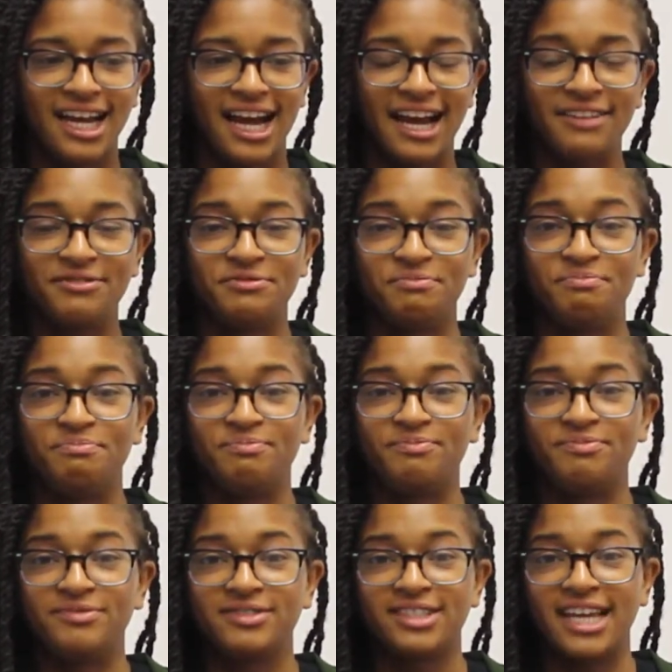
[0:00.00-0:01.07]

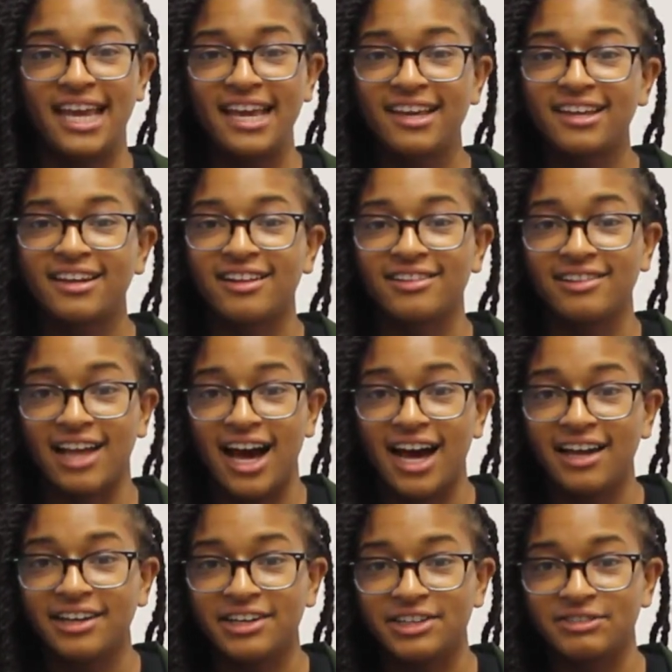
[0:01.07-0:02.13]
I've taken a
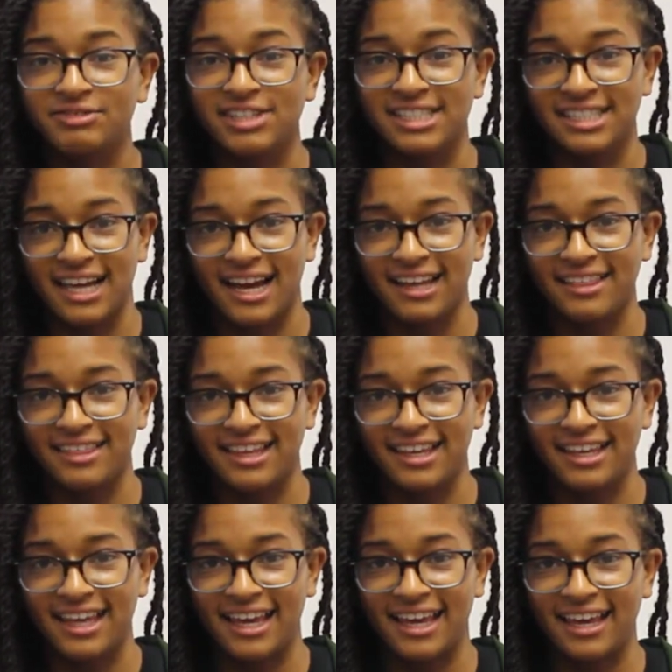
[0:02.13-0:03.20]
lot of design
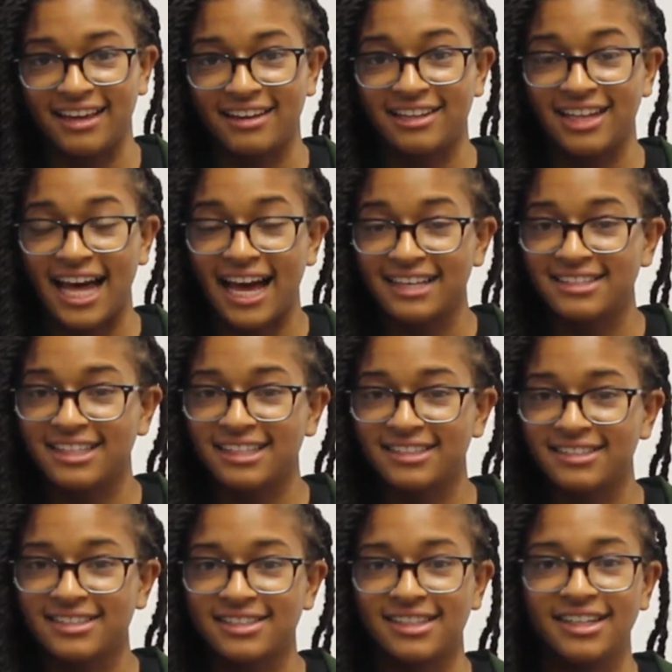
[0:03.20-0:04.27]
thinking
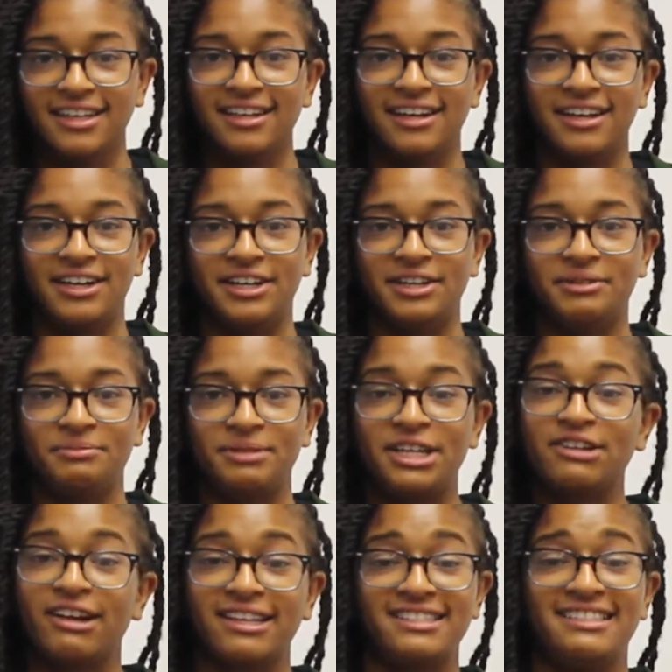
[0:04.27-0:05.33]
classes
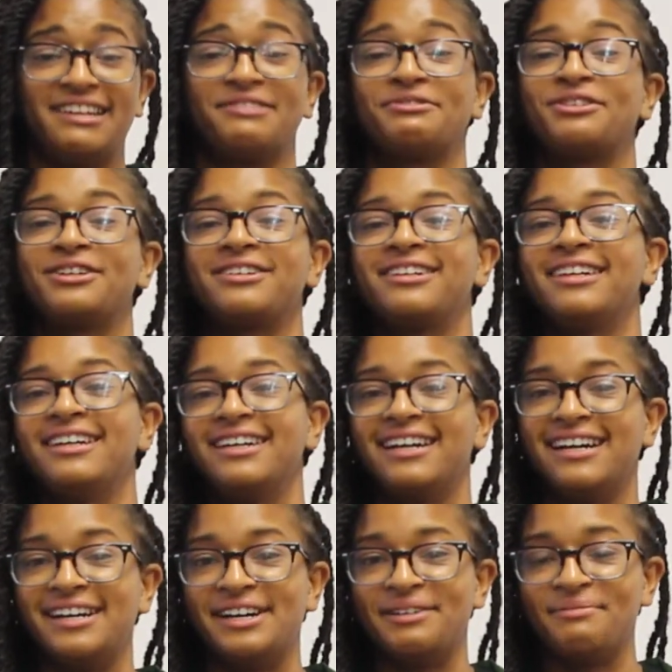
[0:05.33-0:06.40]
here at Stanford,
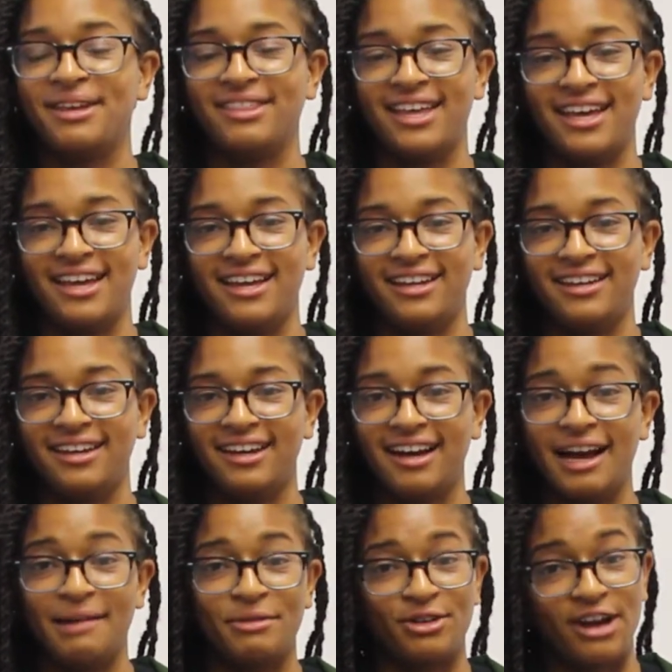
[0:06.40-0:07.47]
and
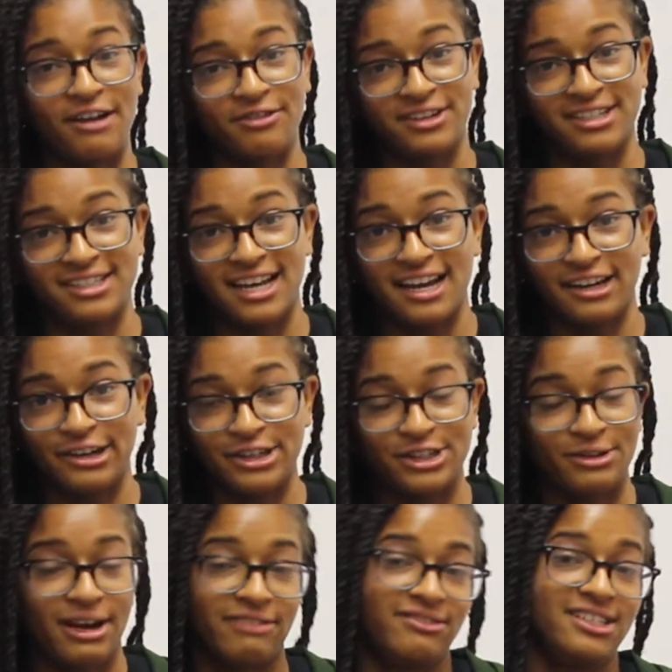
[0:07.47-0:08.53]
then I'm a graphic designer,
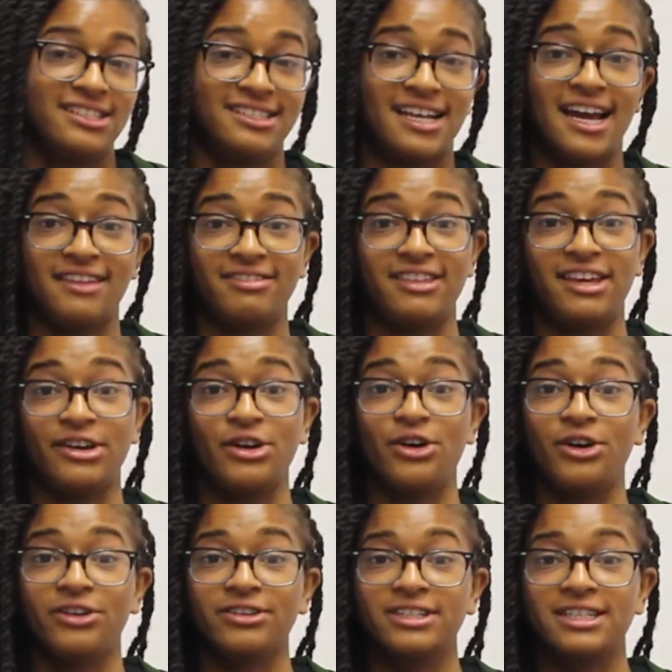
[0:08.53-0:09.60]
so I have to design think
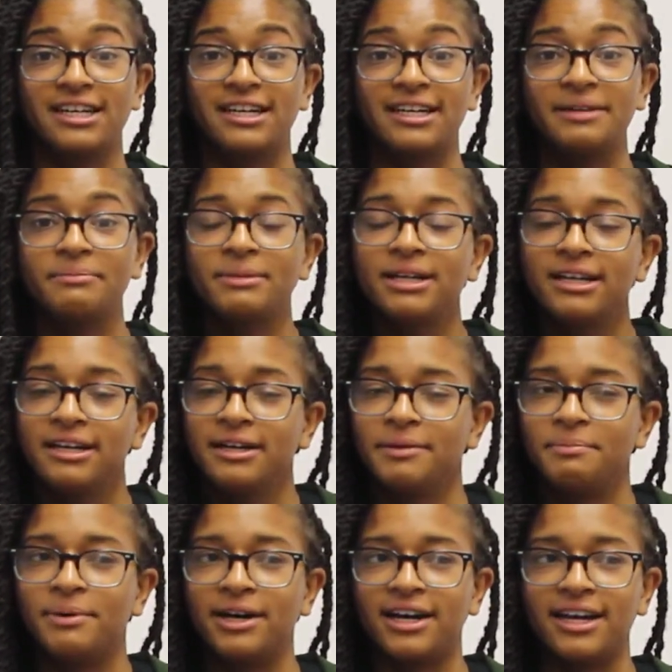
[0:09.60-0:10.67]
all the time.
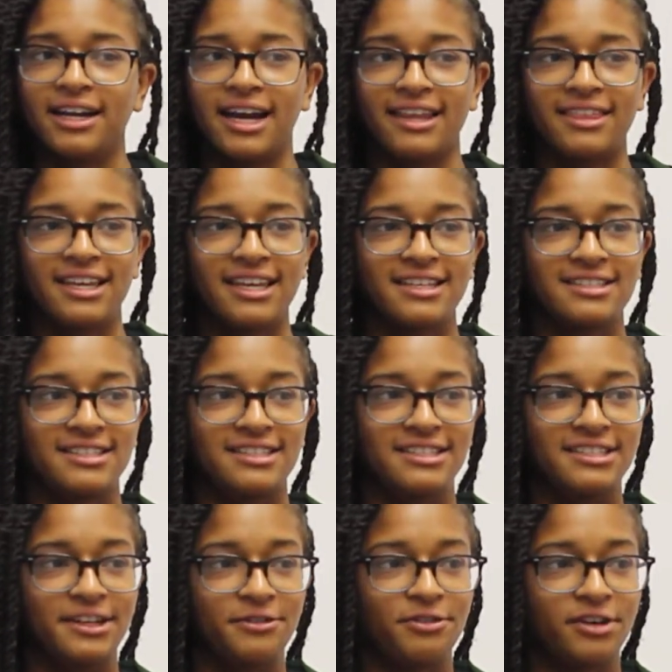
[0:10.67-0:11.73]
But I think it's a
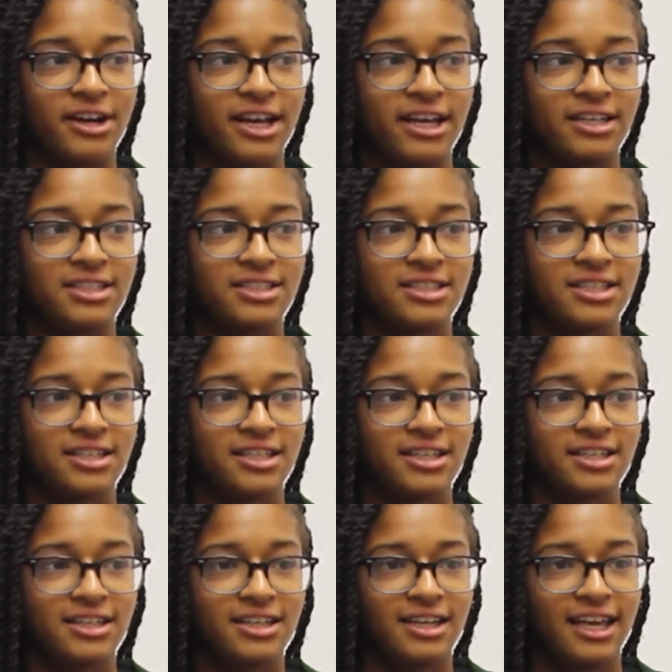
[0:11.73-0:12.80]
different
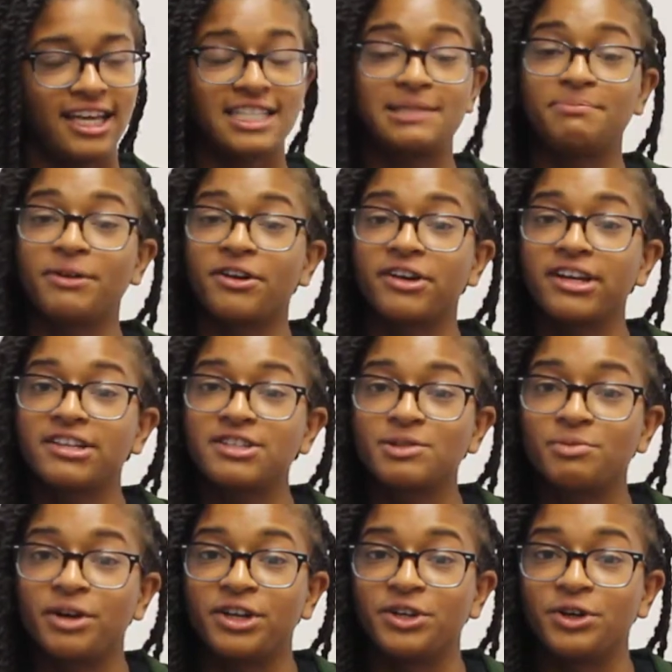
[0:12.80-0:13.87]

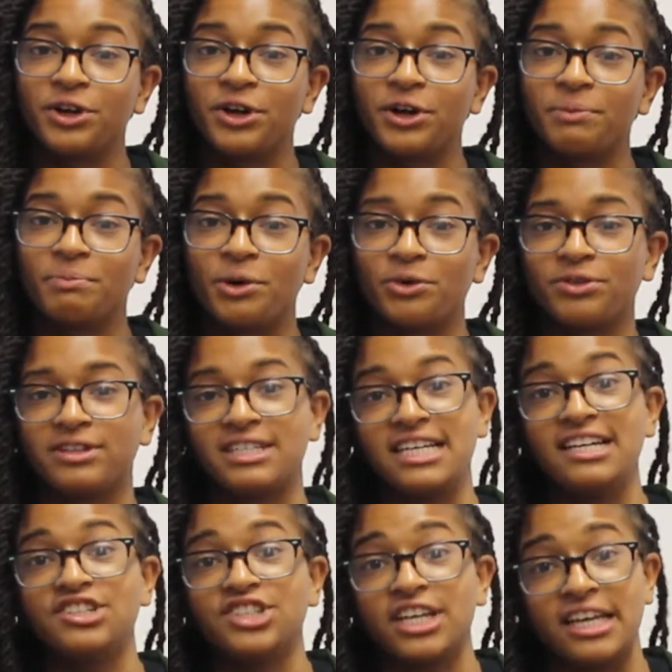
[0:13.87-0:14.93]
experience when you're both
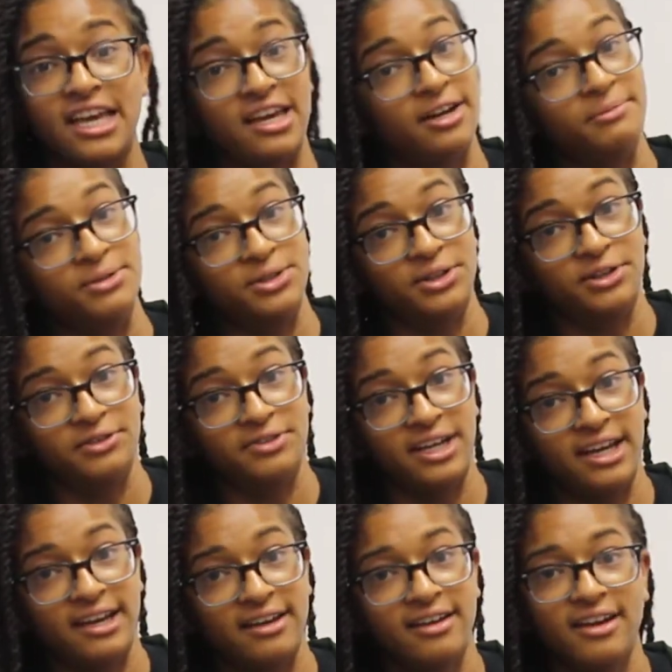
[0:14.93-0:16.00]
teaching and
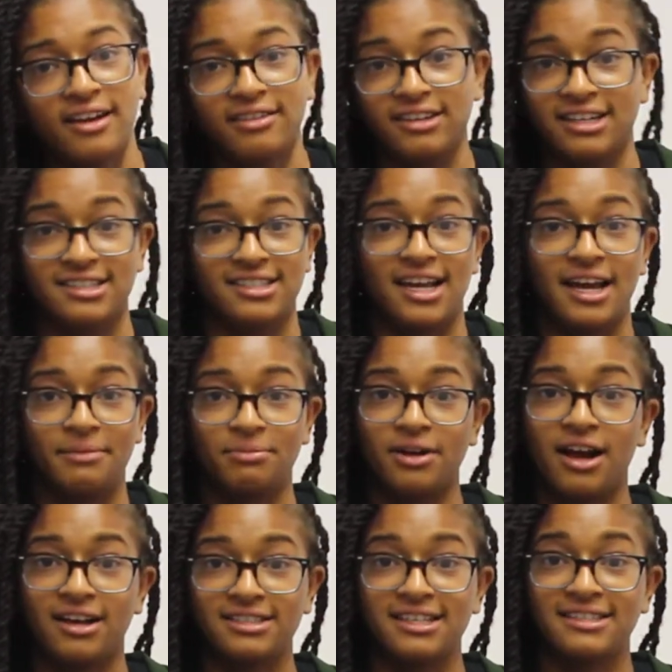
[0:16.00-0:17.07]
observing the design
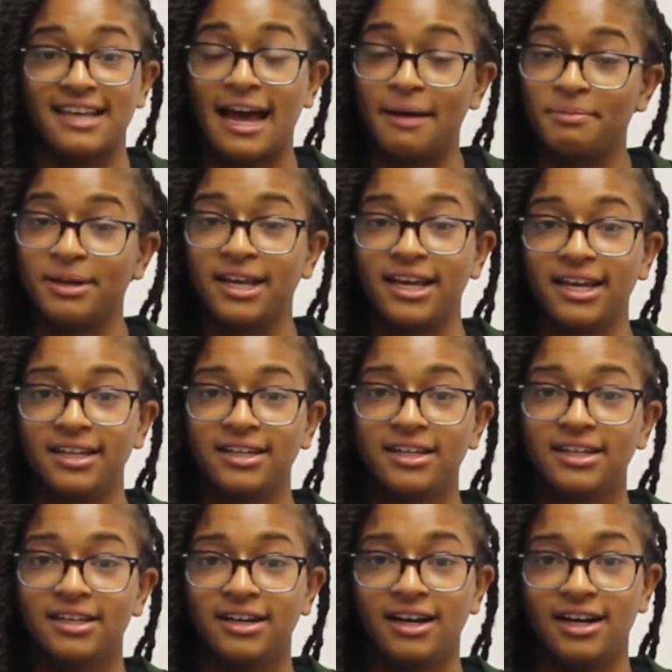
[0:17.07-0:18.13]
process happening
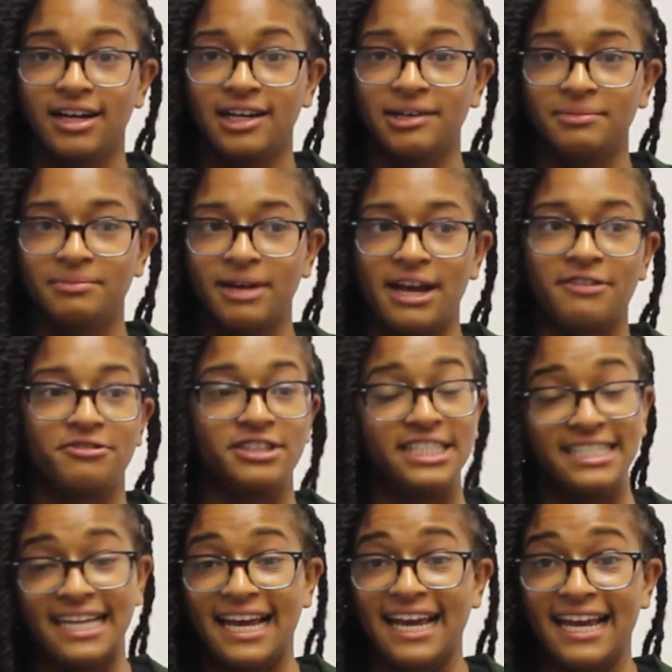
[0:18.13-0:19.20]
every
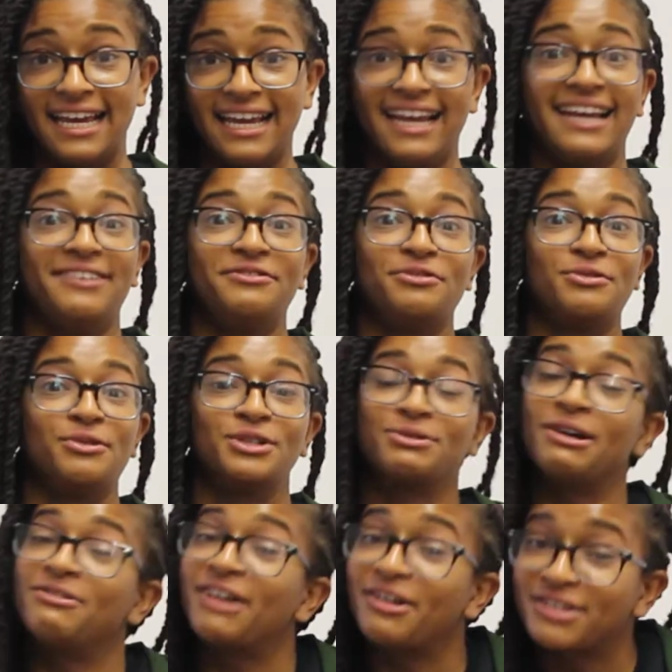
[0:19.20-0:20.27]
day and for
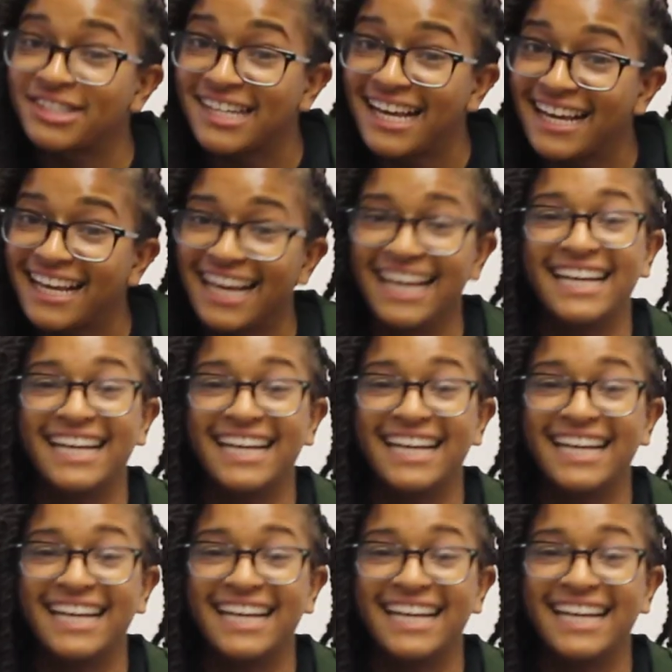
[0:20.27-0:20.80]
12 hours a day.